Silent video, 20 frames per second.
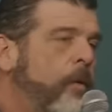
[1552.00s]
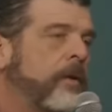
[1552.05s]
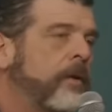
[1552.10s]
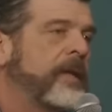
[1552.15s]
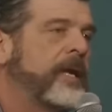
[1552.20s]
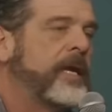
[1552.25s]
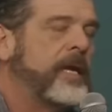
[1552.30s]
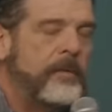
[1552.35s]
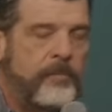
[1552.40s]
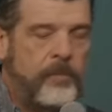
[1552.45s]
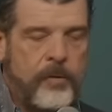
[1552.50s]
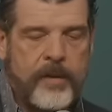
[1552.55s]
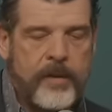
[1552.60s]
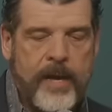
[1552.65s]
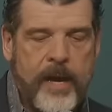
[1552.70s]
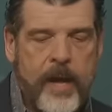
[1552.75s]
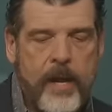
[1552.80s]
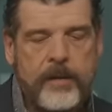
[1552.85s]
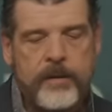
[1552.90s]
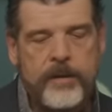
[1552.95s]
on the Hebrew
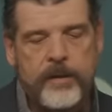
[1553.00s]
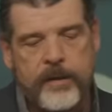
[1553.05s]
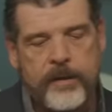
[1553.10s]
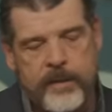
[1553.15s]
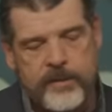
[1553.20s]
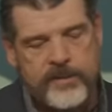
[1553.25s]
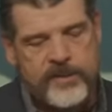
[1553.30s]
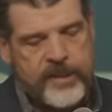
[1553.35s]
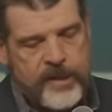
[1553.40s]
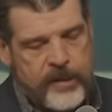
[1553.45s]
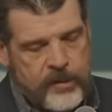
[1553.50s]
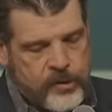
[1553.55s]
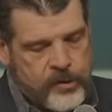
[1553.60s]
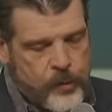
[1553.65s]
calendar, and it's the year